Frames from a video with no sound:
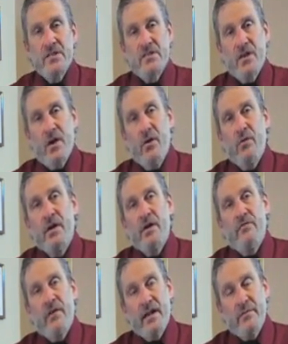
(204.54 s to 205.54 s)
So,
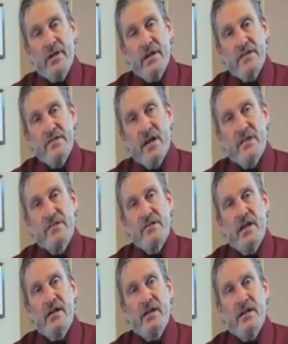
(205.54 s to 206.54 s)
vitamin E
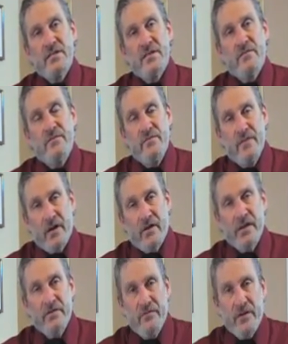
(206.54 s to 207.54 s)
succinate is a very,